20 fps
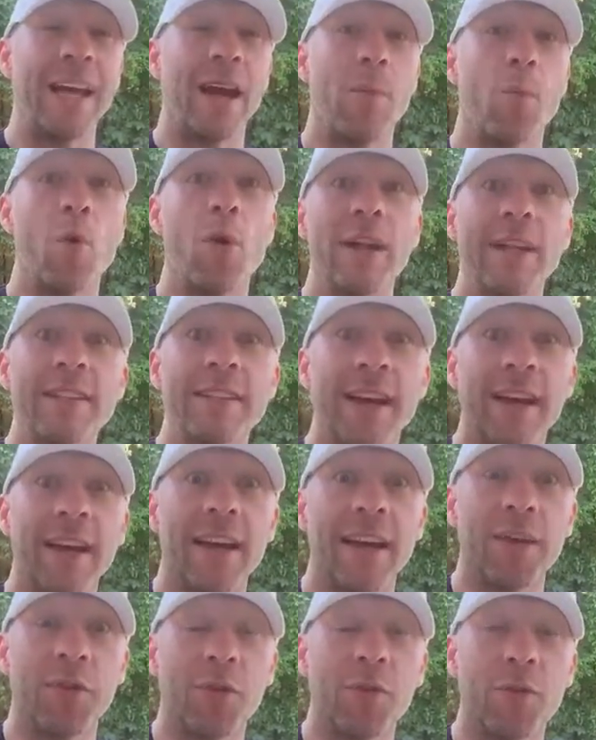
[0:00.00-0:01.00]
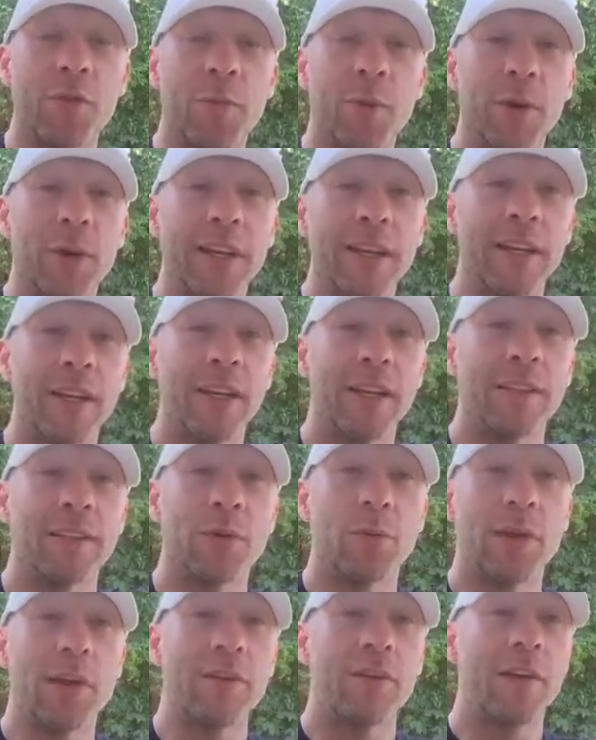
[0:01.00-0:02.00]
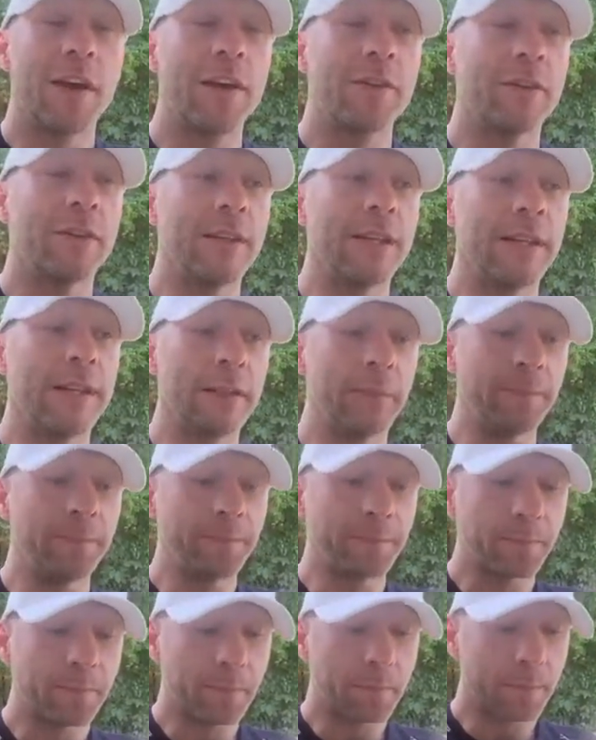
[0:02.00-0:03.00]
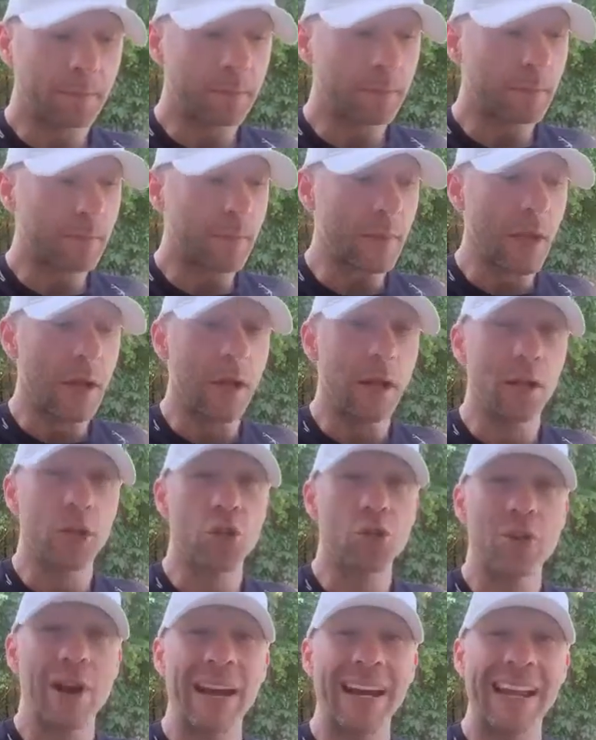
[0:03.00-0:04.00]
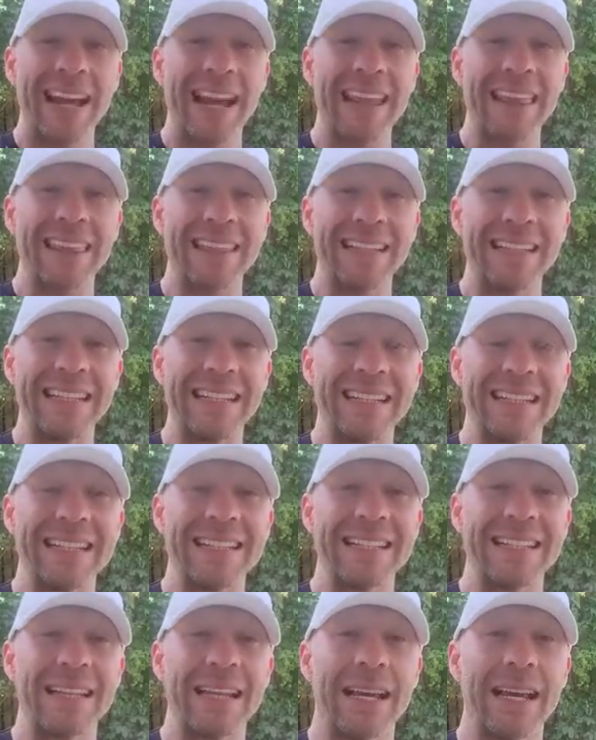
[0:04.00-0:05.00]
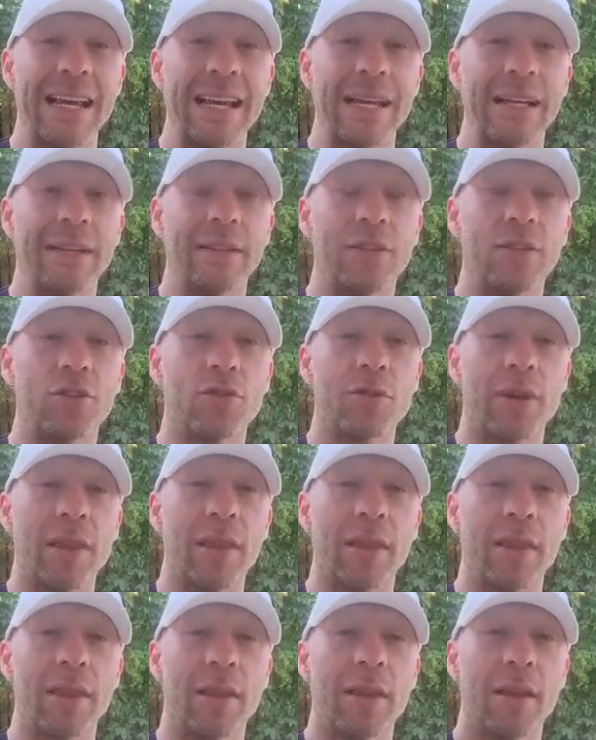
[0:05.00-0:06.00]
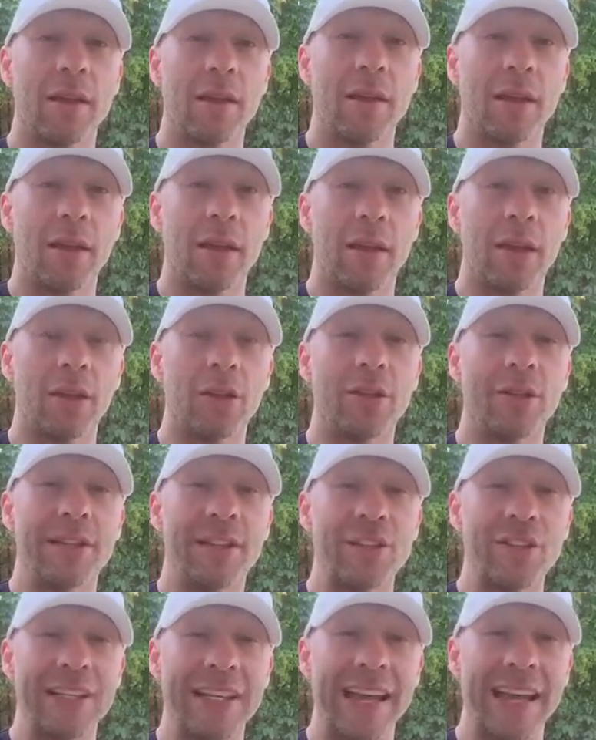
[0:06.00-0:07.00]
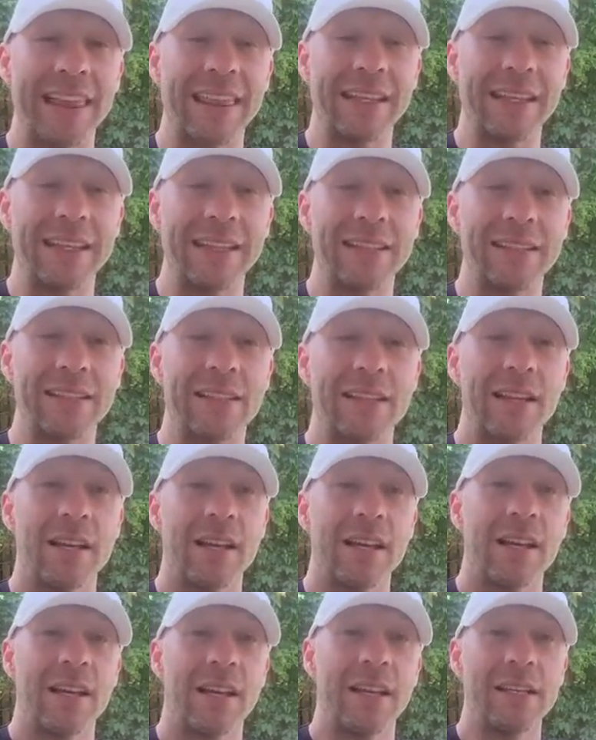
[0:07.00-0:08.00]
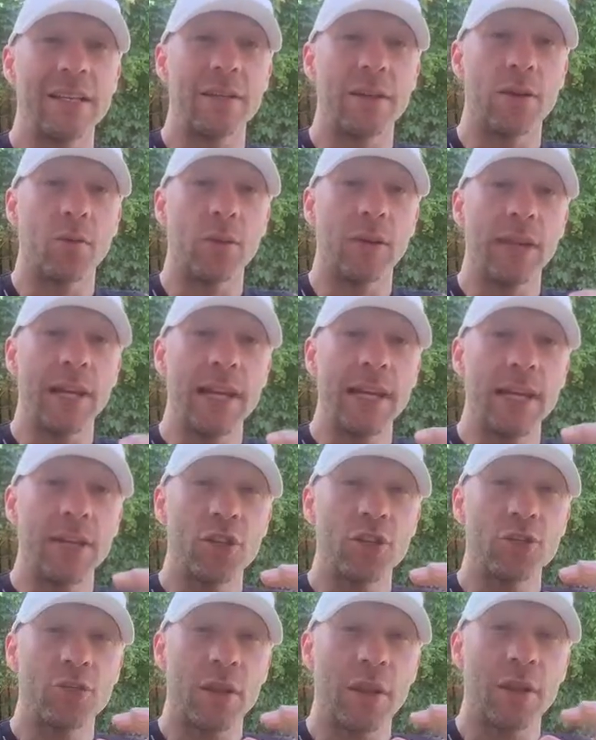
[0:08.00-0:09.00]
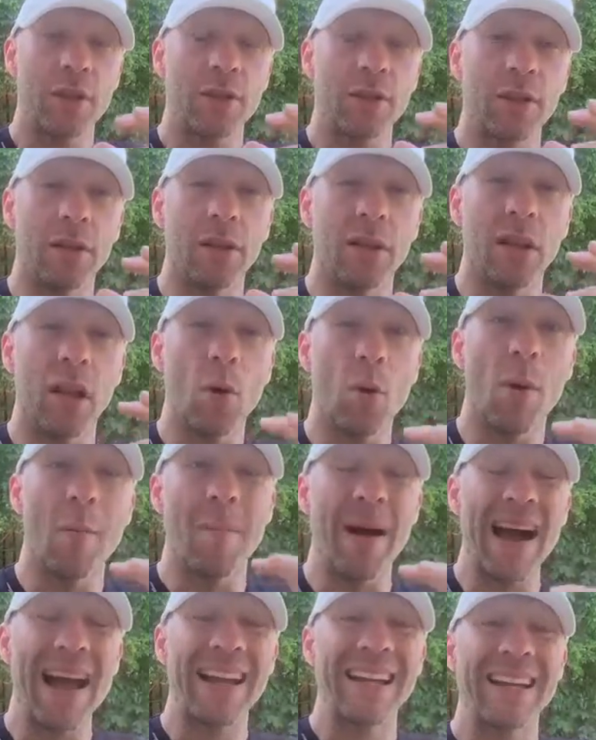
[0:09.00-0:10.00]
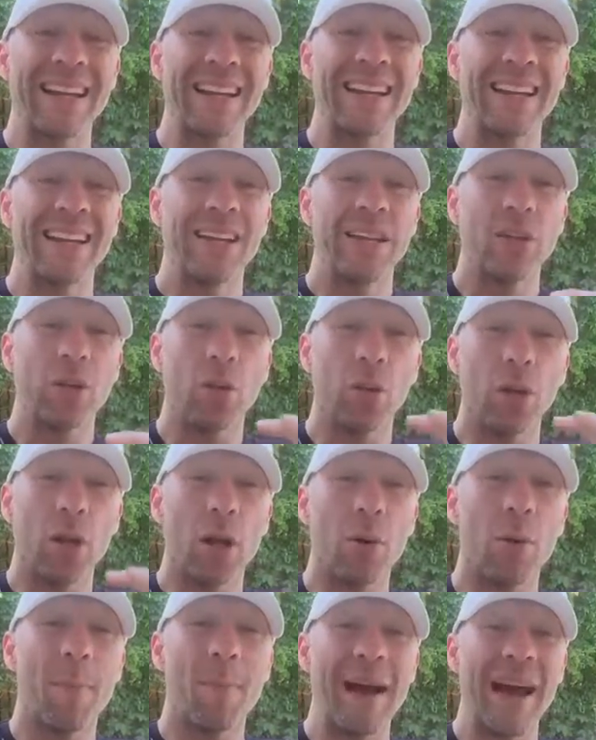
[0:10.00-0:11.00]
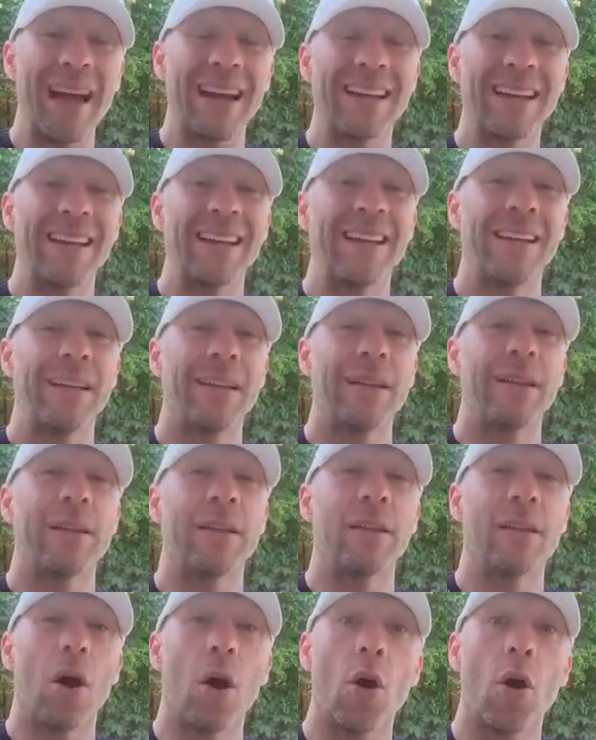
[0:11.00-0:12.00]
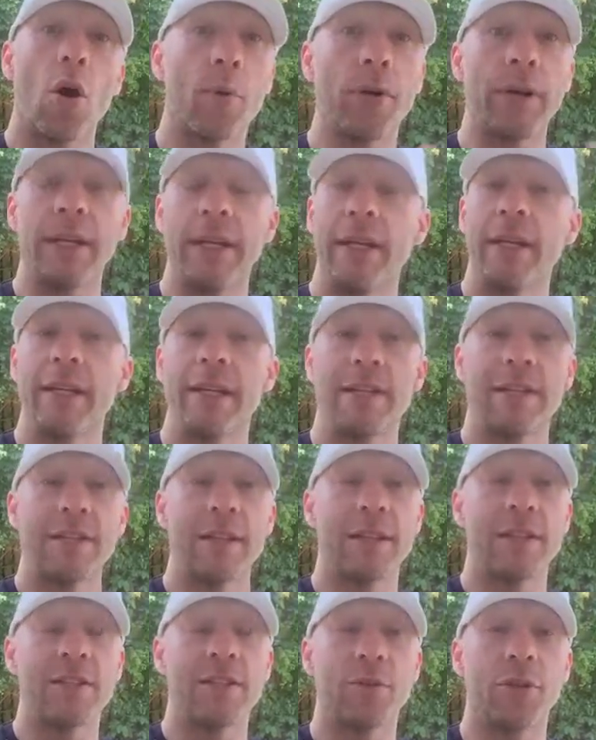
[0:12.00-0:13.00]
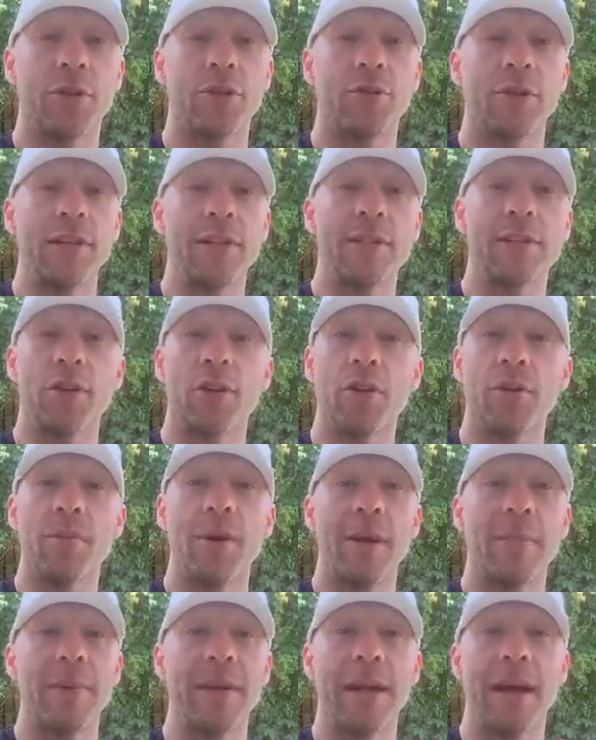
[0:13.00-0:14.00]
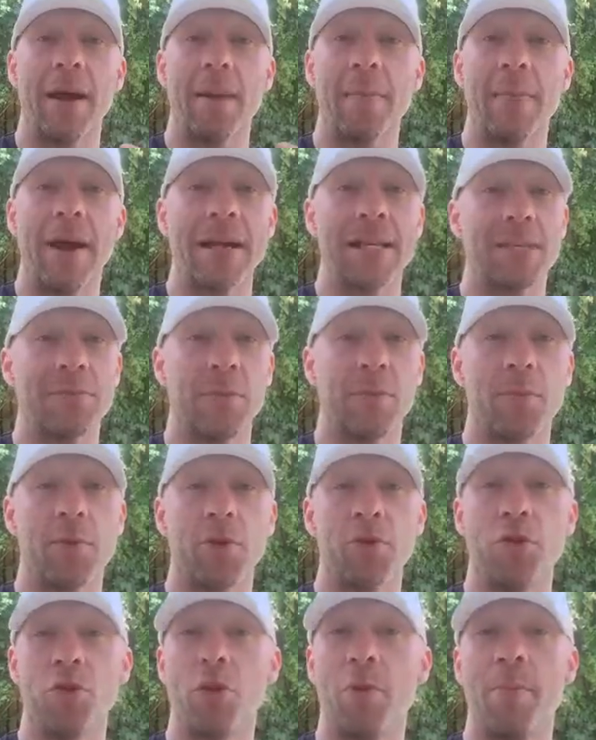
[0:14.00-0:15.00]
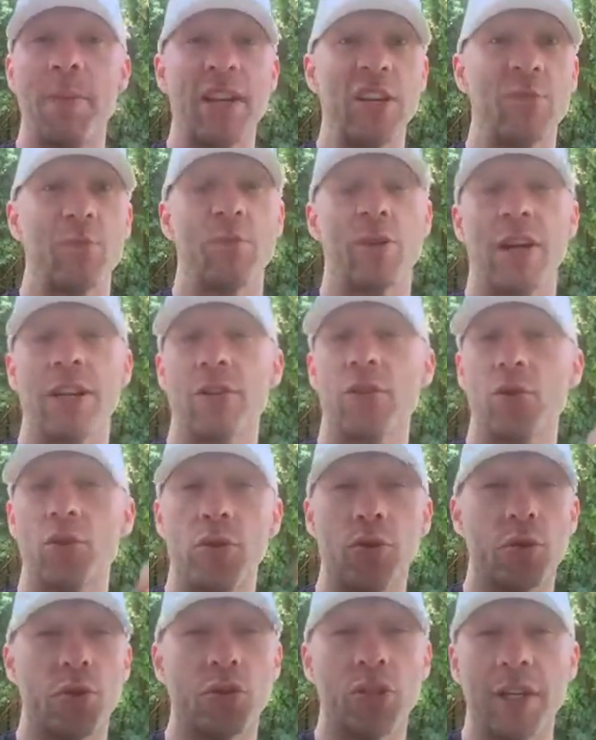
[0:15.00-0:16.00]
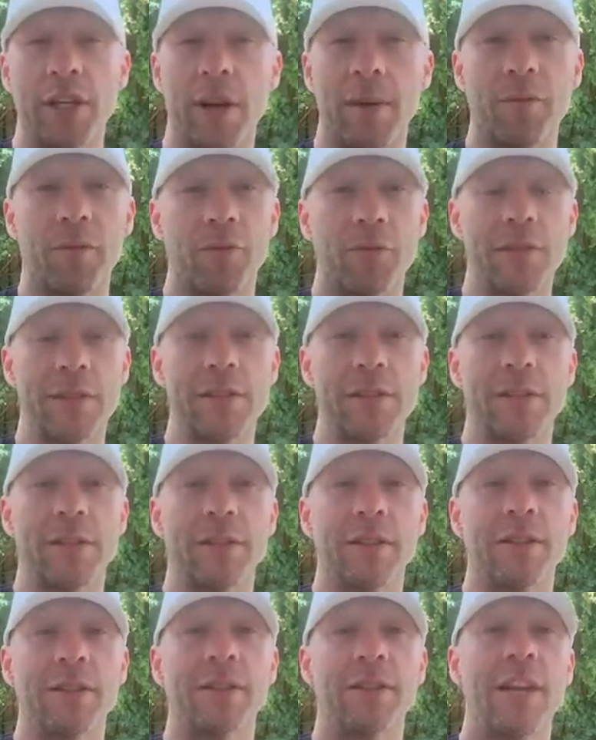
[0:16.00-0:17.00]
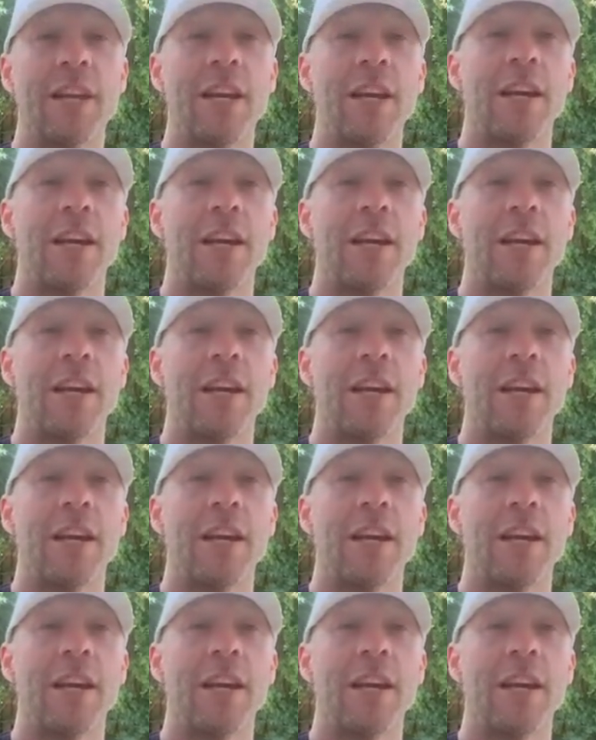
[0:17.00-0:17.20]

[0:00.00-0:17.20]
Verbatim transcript: And what is that area of the body? So, what they found in uh, track athletes and strength uh, conditioning athletes is that when they strengthen the lower back, your lower back, that the whole body tends to increase. So you might be at a maximum on your bench press or your chin up, for instance.